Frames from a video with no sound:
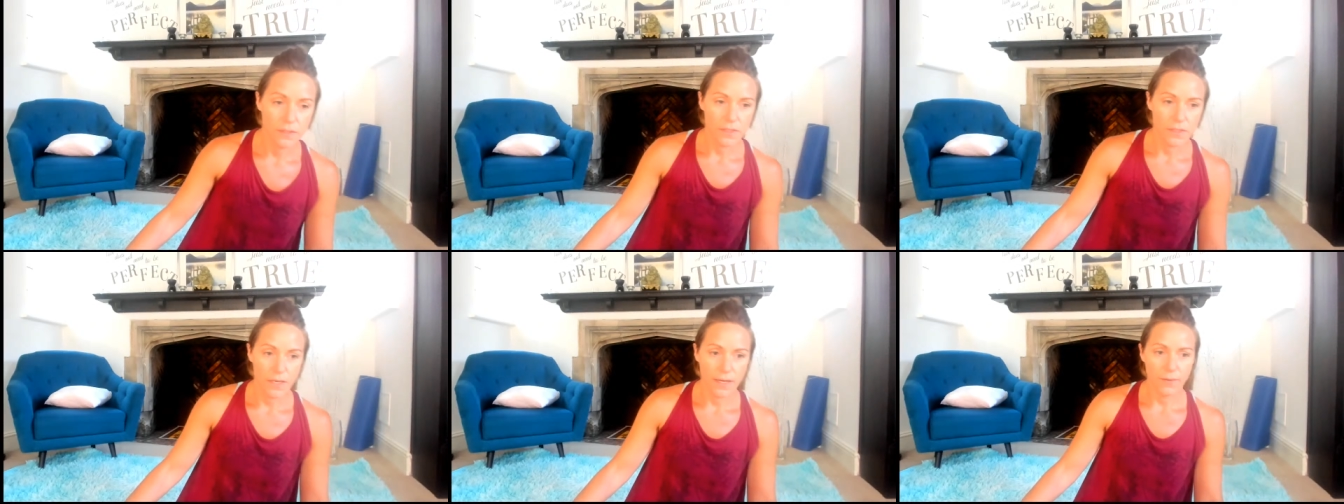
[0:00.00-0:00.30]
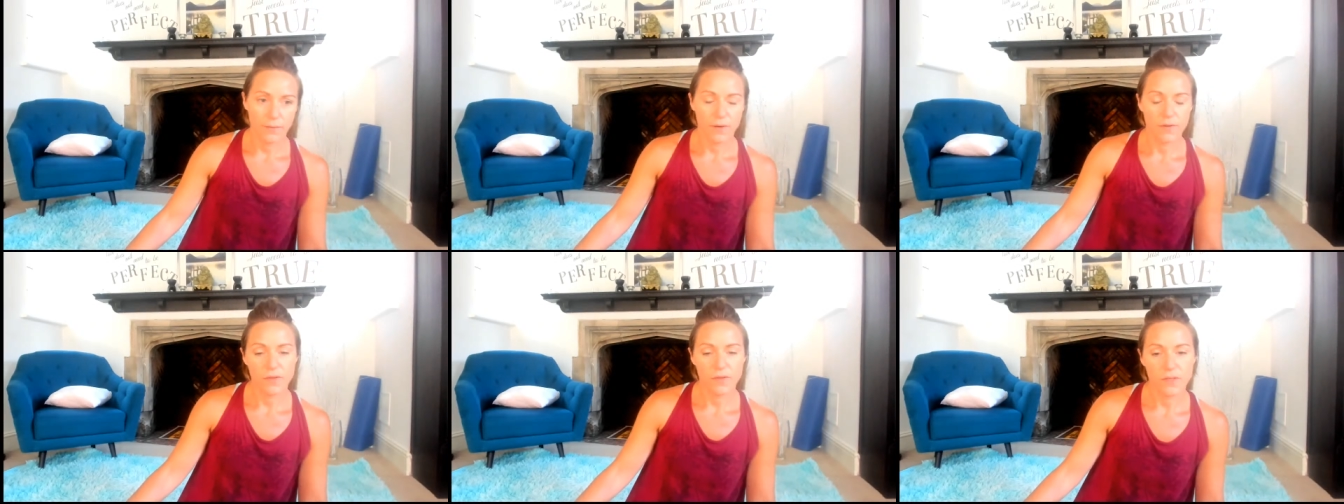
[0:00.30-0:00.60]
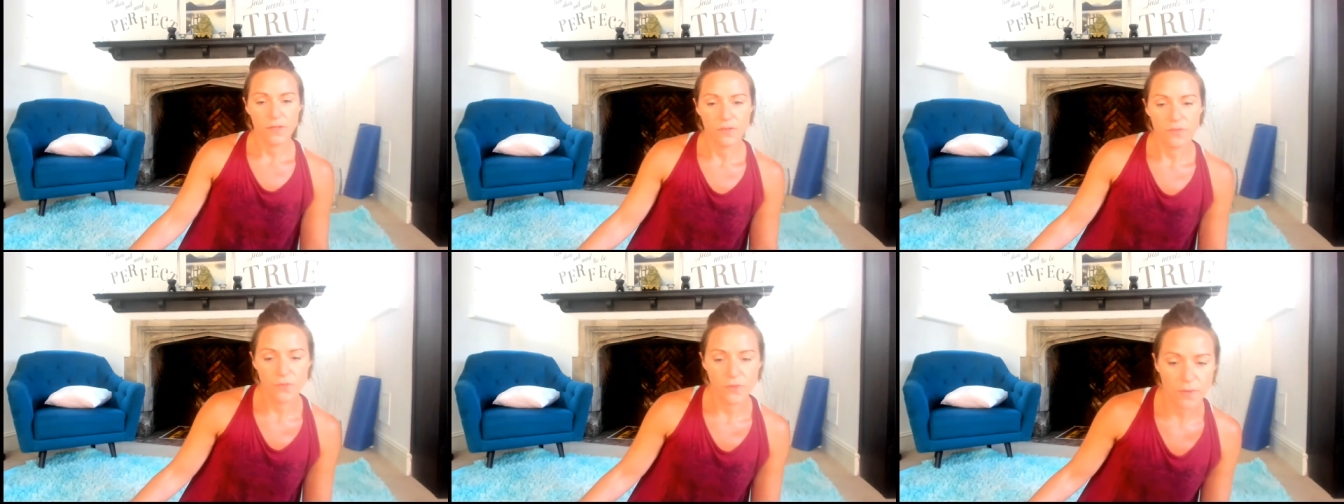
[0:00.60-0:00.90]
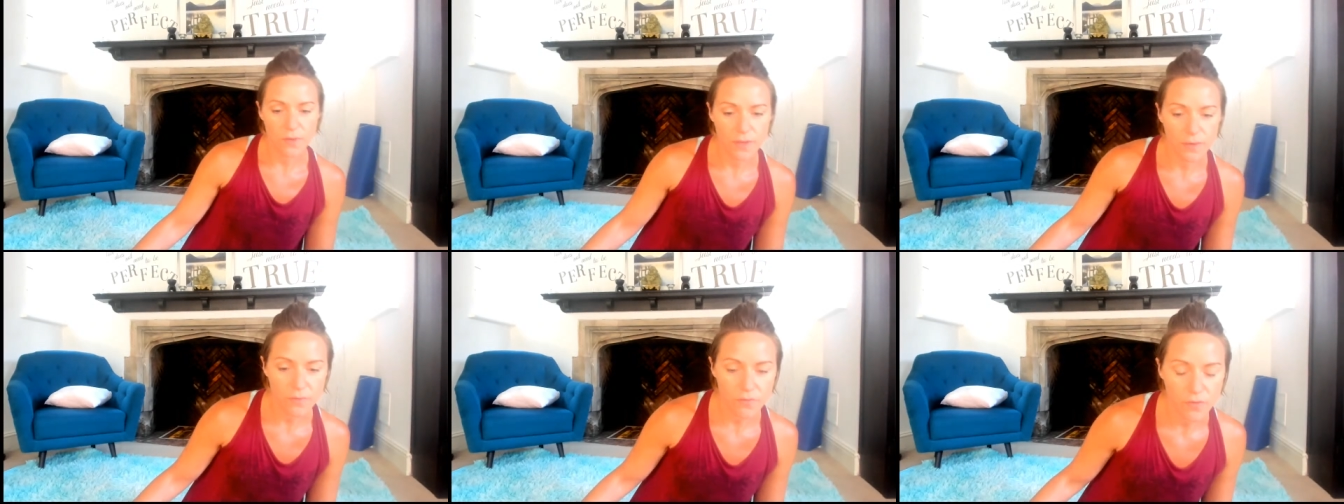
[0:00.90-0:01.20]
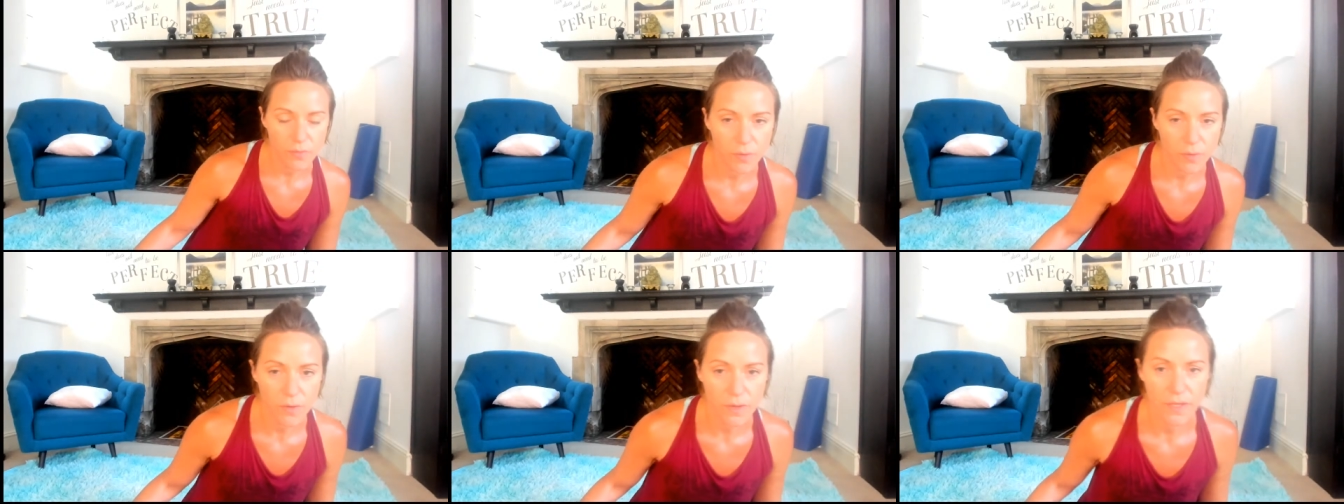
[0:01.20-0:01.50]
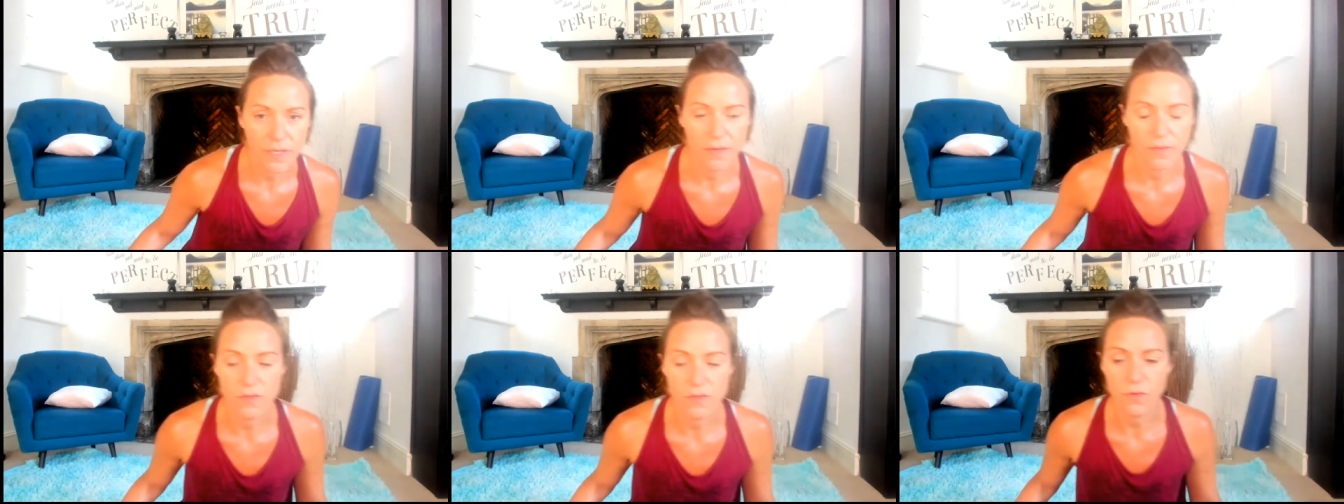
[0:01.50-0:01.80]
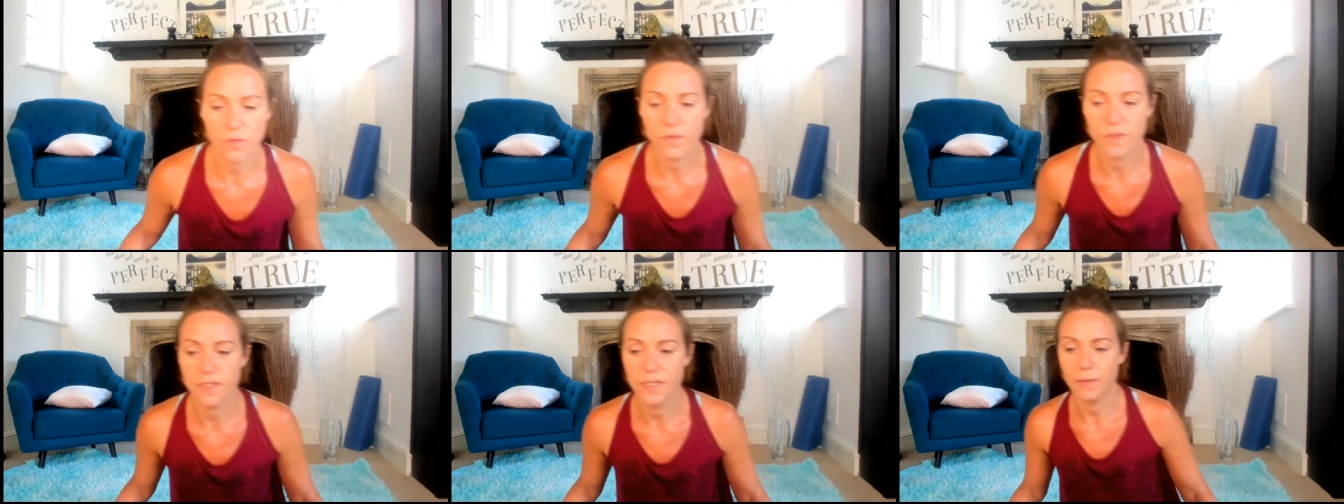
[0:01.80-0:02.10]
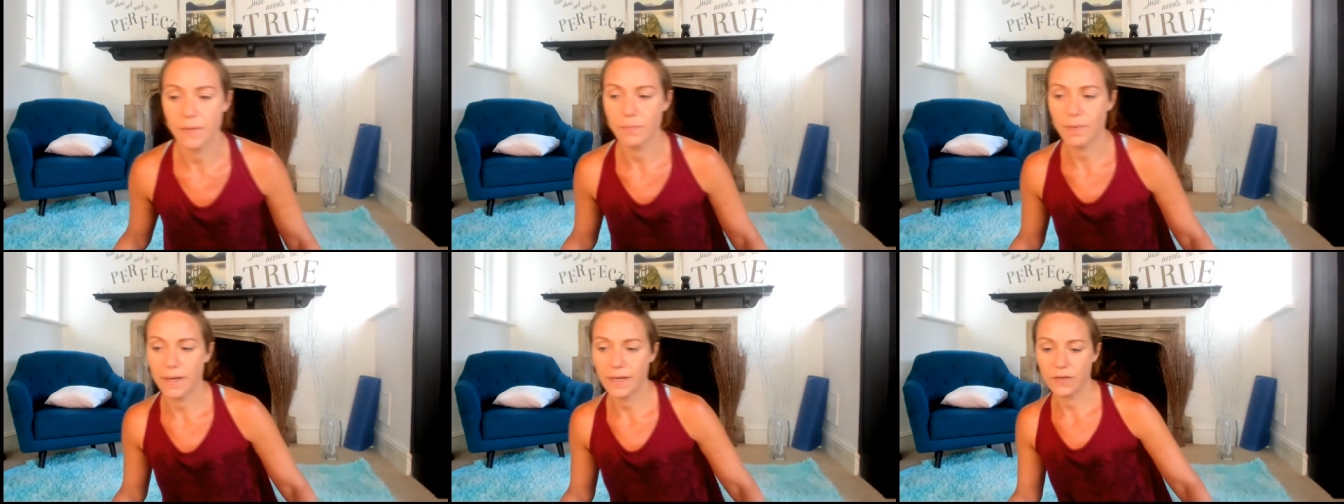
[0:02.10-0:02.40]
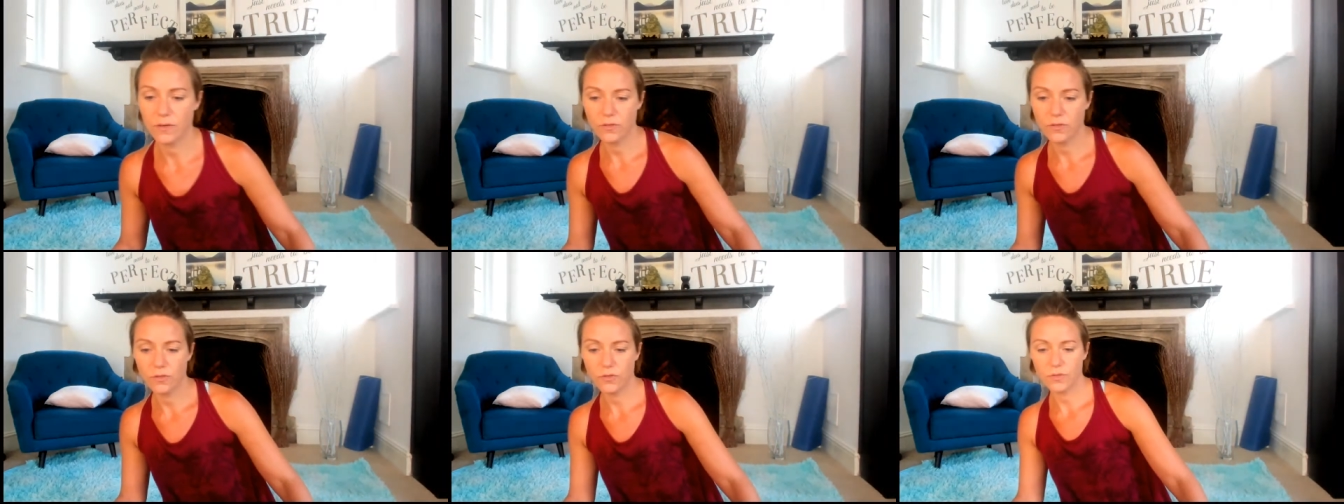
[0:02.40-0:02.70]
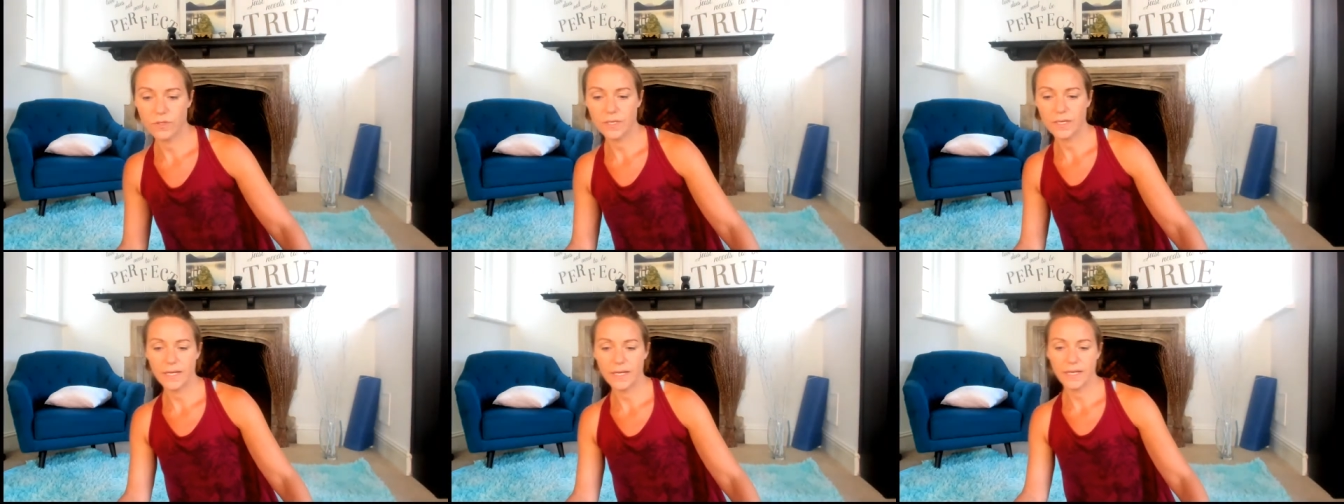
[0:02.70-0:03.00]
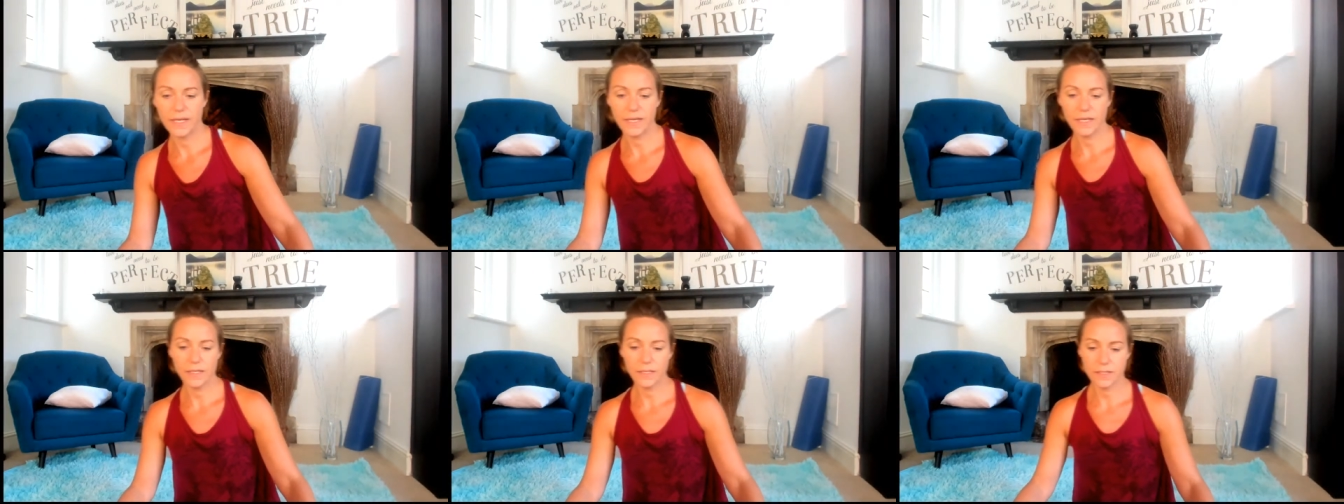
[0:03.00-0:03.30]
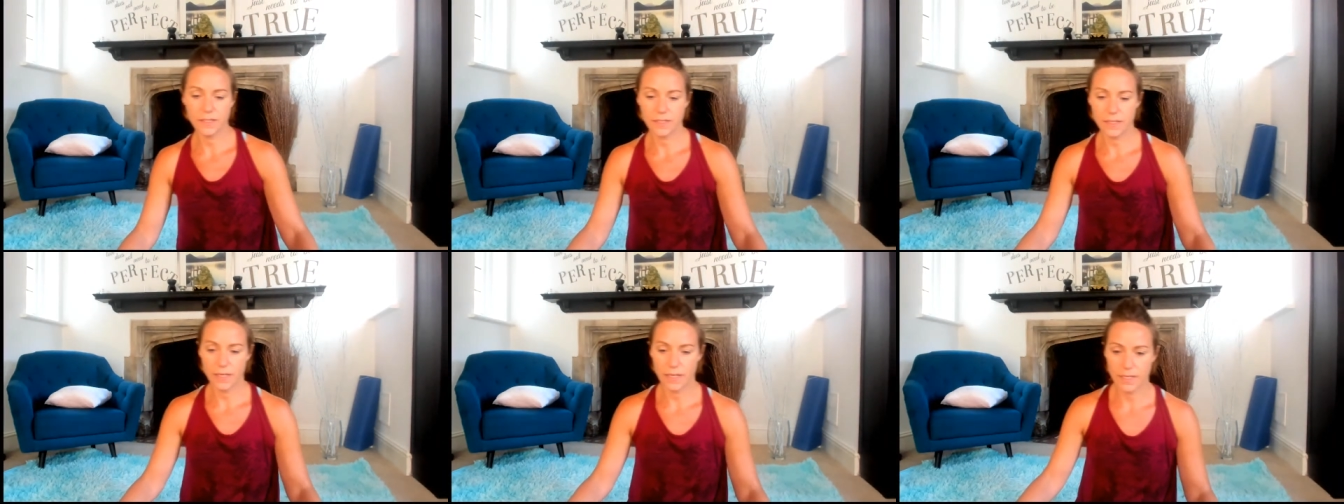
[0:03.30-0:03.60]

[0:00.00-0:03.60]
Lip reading: however you feel comfortable. You can even sort of sit back on your knees.